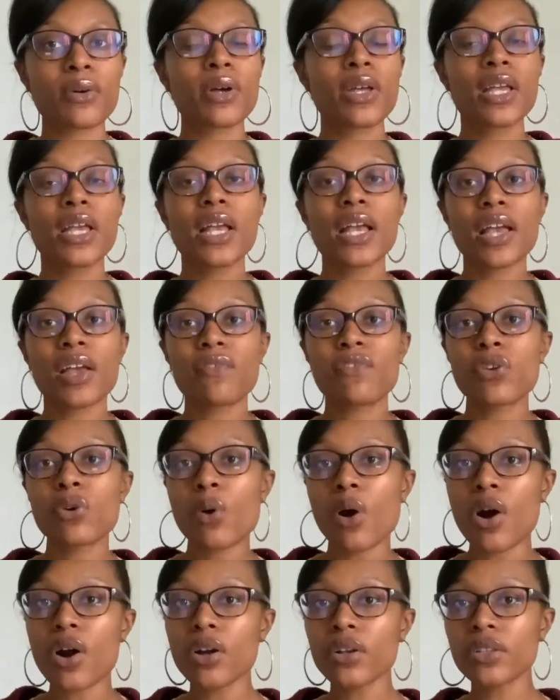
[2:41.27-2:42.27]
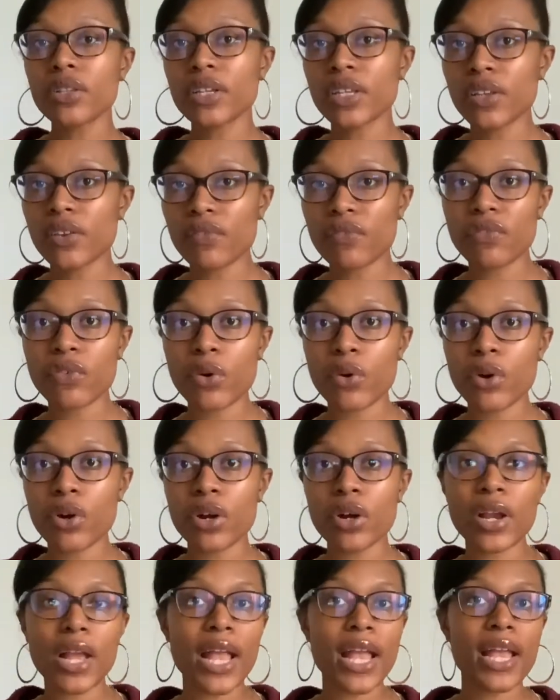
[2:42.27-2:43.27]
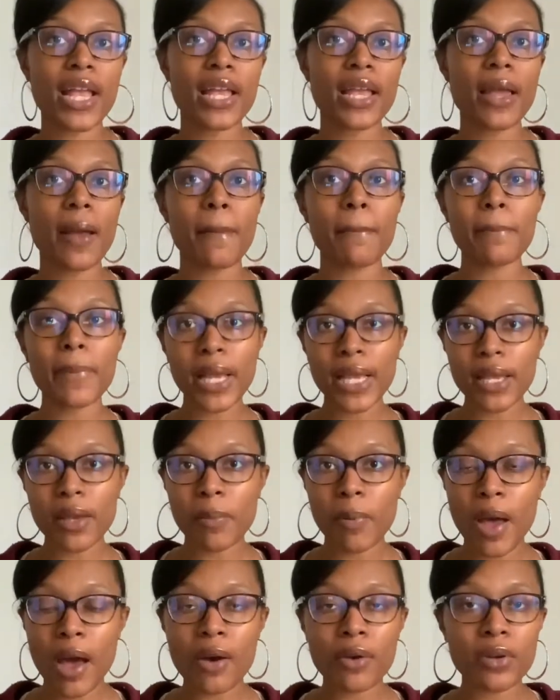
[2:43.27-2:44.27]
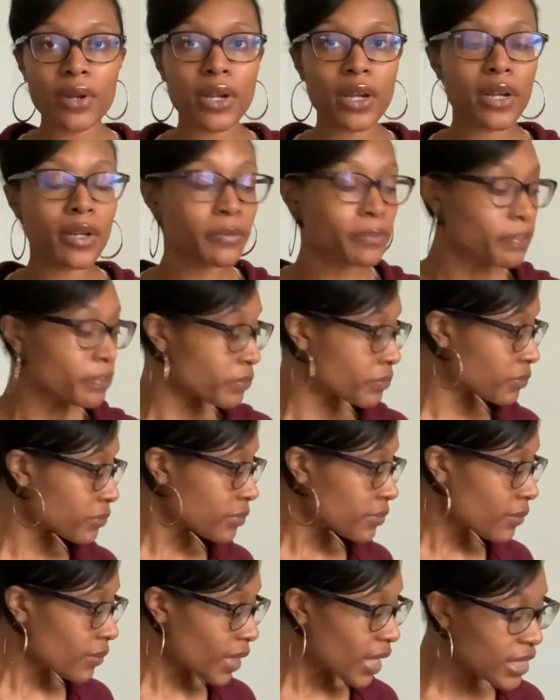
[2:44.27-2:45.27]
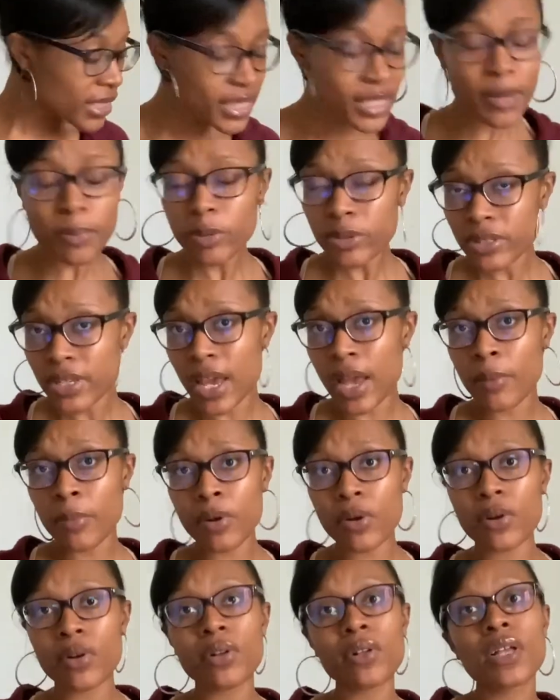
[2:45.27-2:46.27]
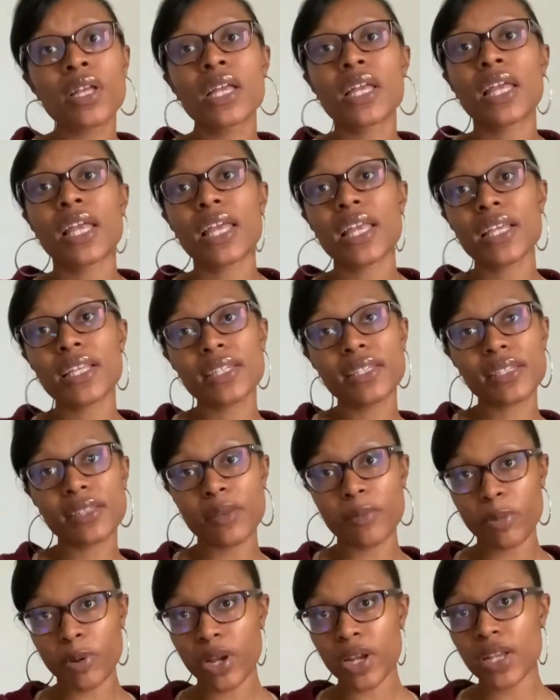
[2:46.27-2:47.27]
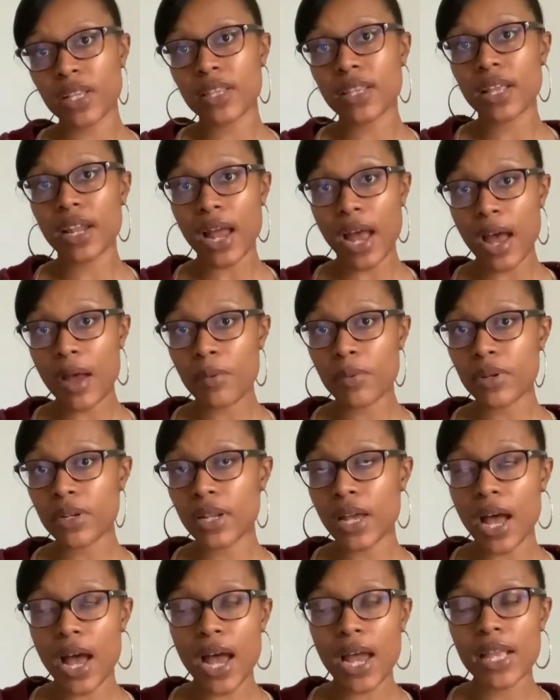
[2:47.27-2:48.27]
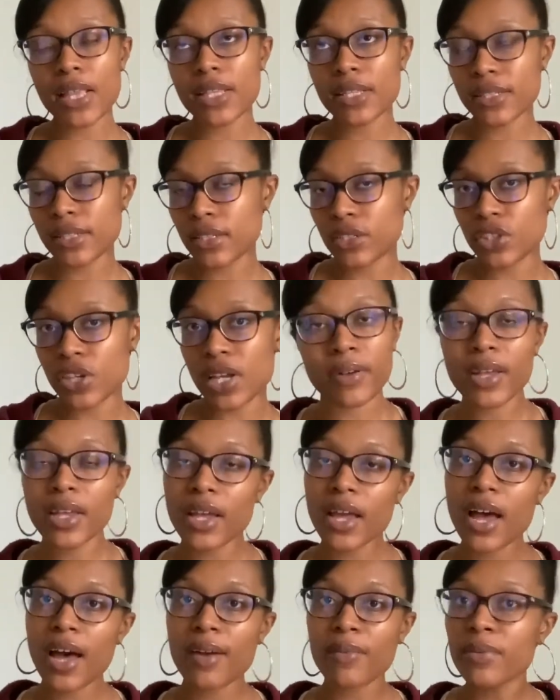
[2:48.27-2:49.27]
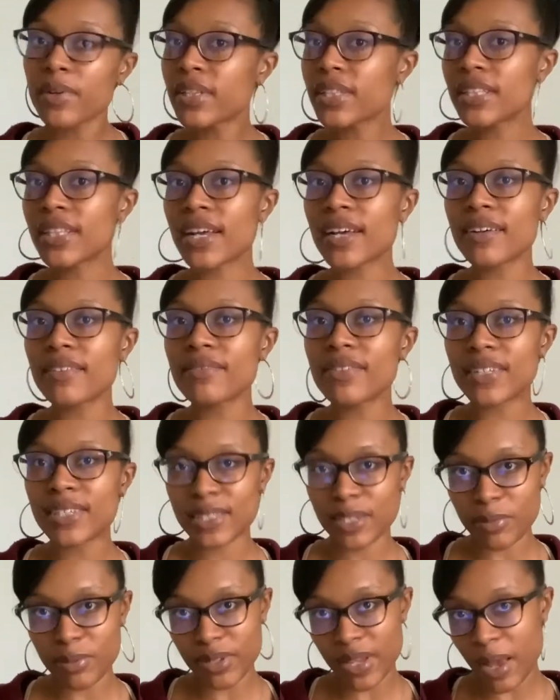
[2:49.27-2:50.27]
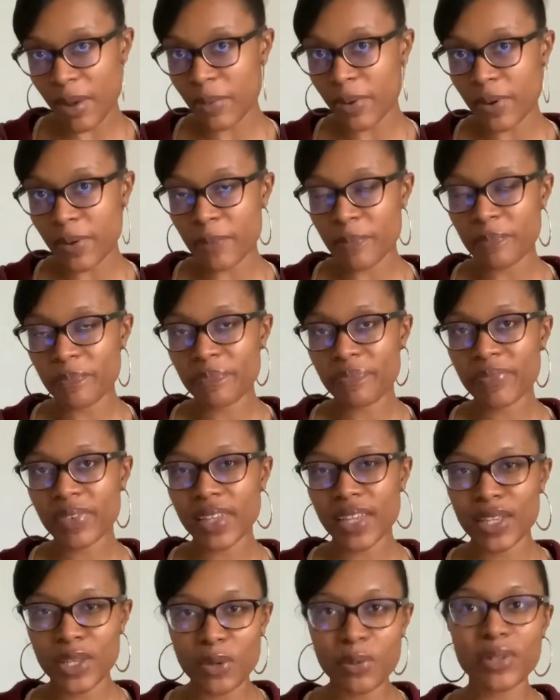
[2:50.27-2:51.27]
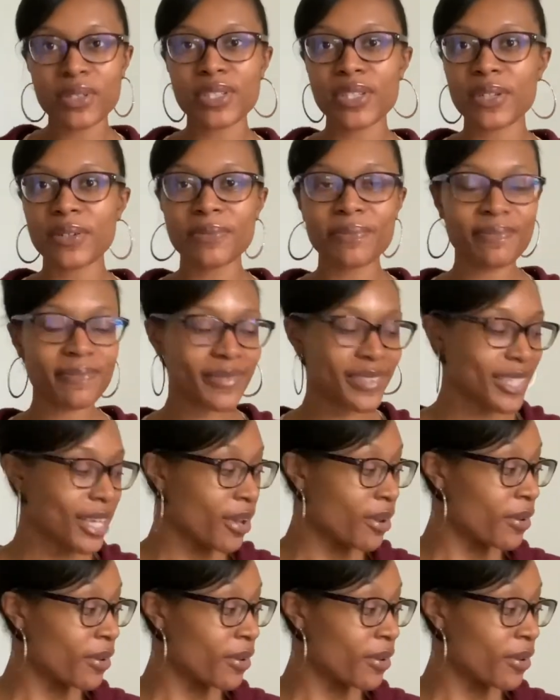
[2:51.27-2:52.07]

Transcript: if you are looking for a mica powder, Dibble Dabble is the brand that I would highly suggest. I really love Dibble Dabble. You will too. So